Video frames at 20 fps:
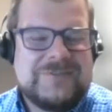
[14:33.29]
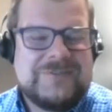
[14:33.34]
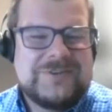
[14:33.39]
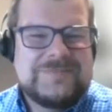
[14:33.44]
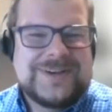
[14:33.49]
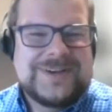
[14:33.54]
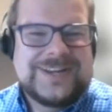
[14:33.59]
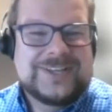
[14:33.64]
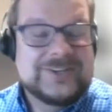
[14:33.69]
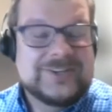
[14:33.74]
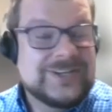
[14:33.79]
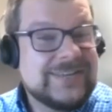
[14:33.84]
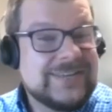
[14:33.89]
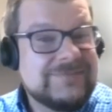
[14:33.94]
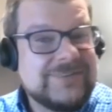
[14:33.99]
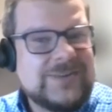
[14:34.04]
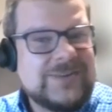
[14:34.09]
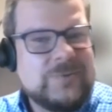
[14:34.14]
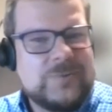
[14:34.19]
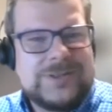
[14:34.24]
everybody. Good
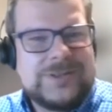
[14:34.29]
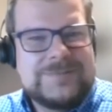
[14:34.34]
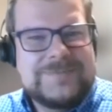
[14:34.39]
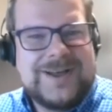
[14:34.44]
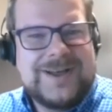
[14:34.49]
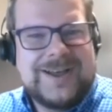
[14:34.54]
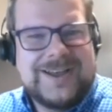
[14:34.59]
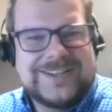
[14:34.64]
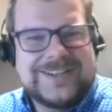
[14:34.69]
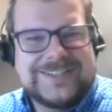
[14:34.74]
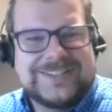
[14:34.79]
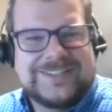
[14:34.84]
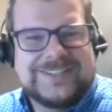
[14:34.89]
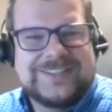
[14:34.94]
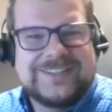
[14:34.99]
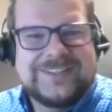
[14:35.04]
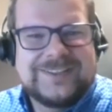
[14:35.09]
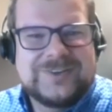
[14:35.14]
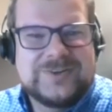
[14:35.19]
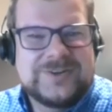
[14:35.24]
evening, Wilmot.
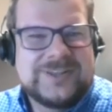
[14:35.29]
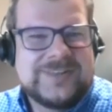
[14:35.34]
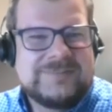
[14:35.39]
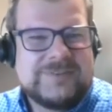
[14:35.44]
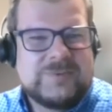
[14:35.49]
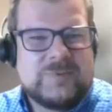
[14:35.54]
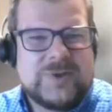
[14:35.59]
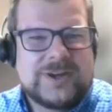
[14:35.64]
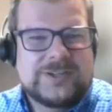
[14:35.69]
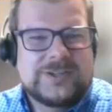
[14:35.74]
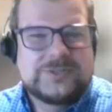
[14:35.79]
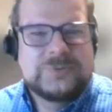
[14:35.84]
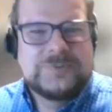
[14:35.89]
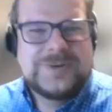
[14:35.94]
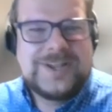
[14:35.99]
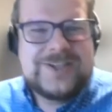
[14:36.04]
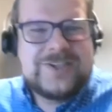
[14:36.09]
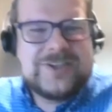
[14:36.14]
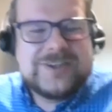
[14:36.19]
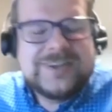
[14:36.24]
Good evening, Waterloo
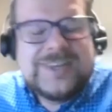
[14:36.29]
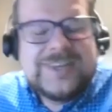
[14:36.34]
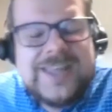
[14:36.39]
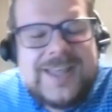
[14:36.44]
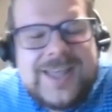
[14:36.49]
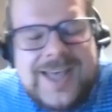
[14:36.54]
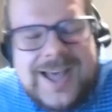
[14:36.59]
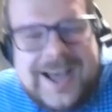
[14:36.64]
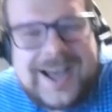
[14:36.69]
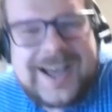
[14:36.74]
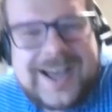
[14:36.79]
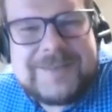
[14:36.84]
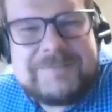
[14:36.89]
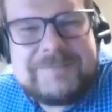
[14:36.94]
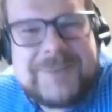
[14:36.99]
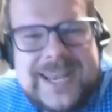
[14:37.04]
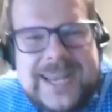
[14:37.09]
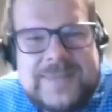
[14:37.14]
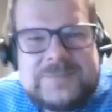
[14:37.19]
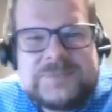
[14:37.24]
region.
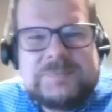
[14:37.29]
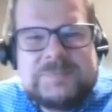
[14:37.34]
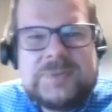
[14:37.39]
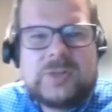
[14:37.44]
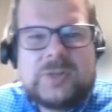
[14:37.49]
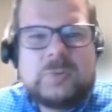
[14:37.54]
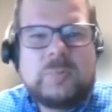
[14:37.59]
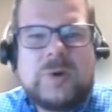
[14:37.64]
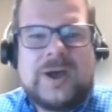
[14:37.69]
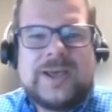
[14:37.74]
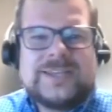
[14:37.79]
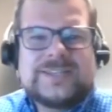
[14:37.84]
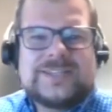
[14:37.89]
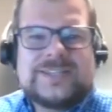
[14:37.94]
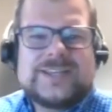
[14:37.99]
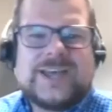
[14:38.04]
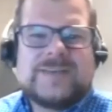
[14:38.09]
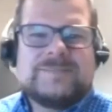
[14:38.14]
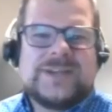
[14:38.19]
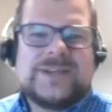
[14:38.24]
My name's Bill
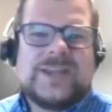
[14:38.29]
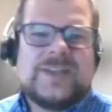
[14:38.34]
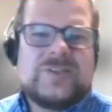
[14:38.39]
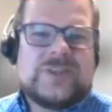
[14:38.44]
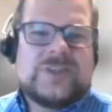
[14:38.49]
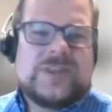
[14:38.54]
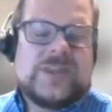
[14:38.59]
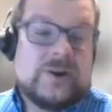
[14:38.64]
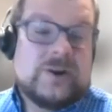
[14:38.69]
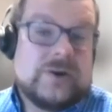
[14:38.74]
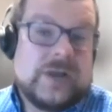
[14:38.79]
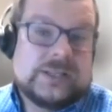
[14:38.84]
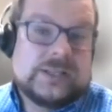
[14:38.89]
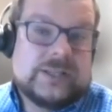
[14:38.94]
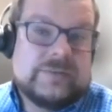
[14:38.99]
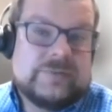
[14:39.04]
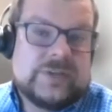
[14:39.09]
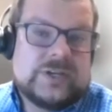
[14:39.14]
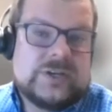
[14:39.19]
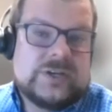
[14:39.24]
White. I'm an engineer. I
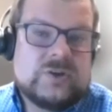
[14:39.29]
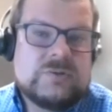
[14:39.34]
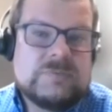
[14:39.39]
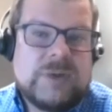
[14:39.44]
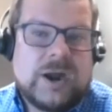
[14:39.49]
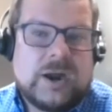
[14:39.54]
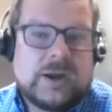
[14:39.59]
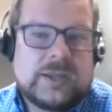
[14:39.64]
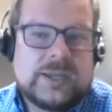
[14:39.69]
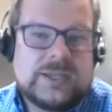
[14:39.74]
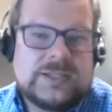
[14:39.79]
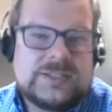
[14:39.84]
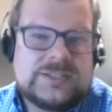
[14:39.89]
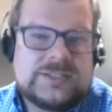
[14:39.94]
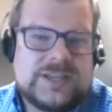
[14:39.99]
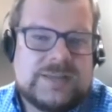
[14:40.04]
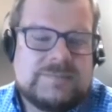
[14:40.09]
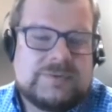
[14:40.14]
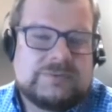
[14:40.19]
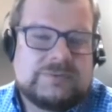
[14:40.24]
live in Newmarket.
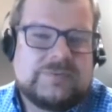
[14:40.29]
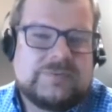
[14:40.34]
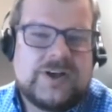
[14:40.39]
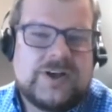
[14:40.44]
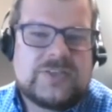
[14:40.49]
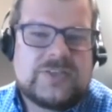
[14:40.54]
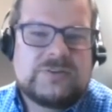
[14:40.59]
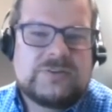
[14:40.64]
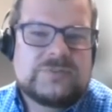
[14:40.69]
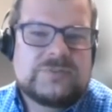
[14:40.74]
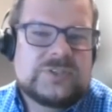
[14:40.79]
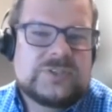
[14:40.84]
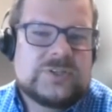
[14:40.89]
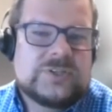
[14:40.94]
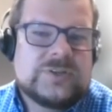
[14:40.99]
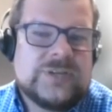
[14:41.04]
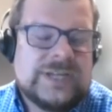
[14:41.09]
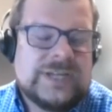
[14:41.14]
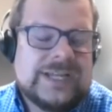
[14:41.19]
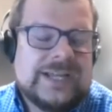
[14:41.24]
I'm a father of
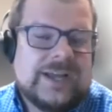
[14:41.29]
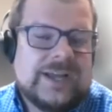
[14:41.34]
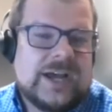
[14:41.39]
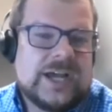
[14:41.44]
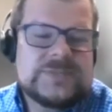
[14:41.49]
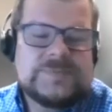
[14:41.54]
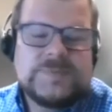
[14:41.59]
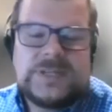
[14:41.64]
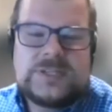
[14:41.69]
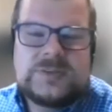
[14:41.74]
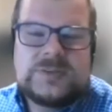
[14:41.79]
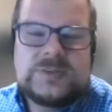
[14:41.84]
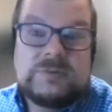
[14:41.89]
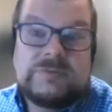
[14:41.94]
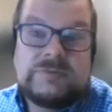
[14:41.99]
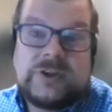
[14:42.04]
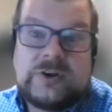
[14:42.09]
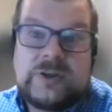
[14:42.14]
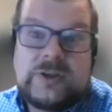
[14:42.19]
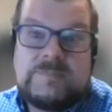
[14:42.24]
two, husband to
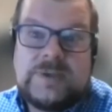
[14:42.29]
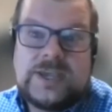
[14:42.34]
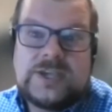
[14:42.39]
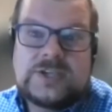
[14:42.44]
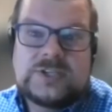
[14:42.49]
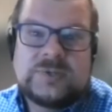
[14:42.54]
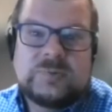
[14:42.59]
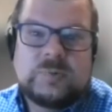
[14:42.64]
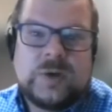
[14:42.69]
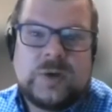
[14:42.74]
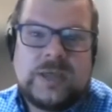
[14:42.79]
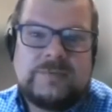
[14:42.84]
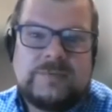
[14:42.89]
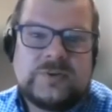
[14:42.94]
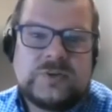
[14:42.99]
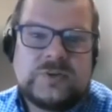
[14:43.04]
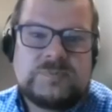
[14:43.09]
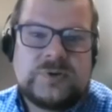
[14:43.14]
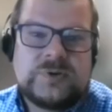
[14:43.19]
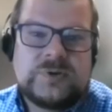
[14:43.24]
a very patient wife
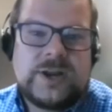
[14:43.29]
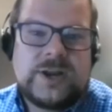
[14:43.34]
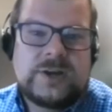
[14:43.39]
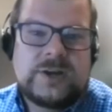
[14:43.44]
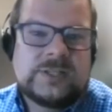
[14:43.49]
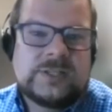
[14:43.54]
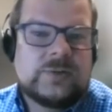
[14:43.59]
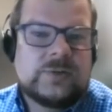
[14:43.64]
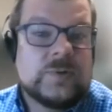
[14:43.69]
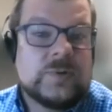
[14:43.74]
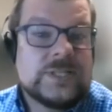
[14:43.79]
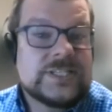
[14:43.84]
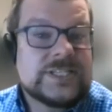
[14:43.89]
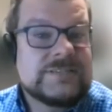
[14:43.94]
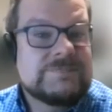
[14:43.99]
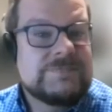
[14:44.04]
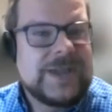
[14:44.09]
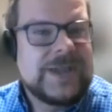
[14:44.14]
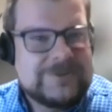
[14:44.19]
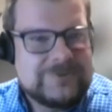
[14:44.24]
who's putting our little ones
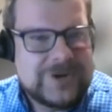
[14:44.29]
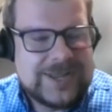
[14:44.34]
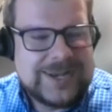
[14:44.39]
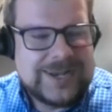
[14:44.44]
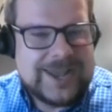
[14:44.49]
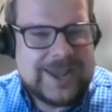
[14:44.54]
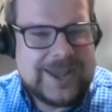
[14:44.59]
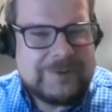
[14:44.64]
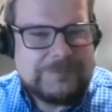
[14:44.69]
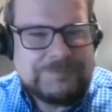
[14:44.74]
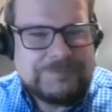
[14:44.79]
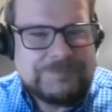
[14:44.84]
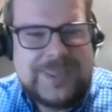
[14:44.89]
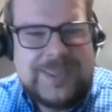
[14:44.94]
to bed right now.